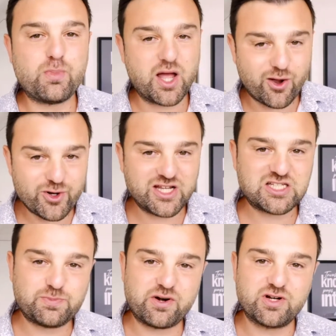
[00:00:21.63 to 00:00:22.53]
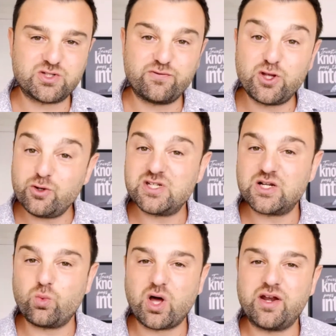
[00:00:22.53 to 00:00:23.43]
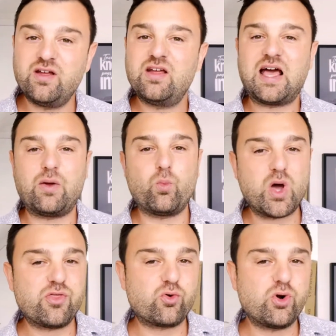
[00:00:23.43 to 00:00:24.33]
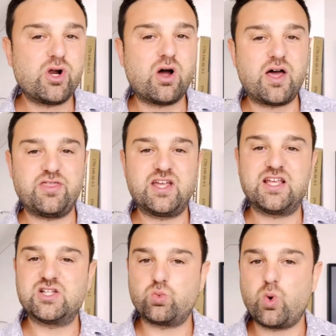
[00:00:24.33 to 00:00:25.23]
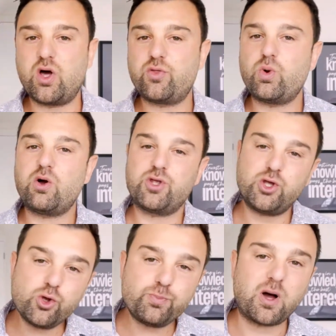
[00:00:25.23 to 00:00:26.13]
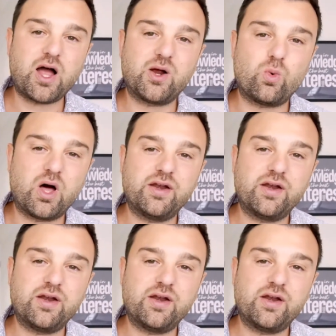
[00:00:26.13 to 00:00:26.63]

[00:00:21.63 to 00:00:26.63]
you my own experience of using one and whether or not I think it's worthwhile you buying